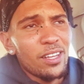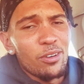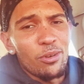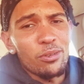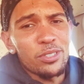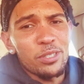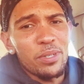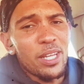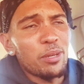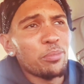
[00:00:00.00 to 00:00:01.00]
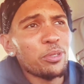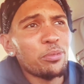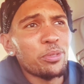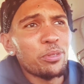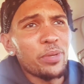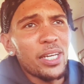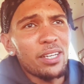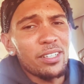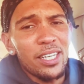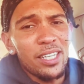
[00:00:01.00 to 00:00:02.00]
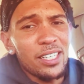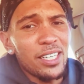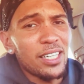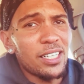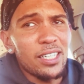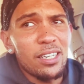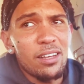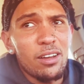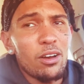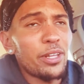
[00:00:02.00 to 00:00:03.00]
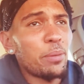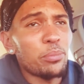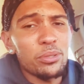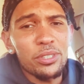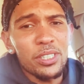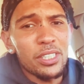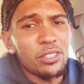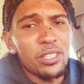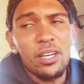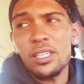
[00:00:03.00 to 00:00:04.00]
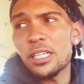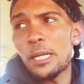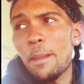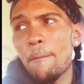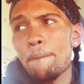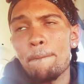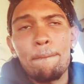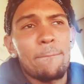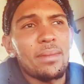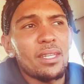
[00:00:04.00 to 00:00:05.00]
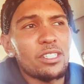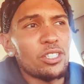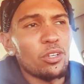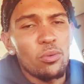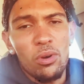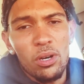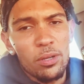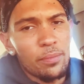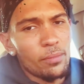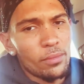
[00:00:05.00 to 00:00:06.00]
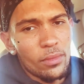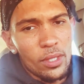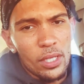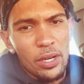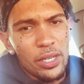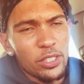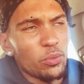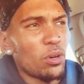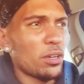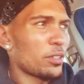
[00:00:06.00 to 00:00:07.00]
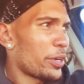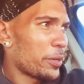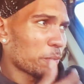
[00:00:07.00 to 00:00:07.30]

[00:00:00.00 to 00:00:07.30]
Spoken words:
Roses smell like boo-boo, man, okay? Like, all that bullshit you talking, that shit don't walk. Right? It doesn't walk, right?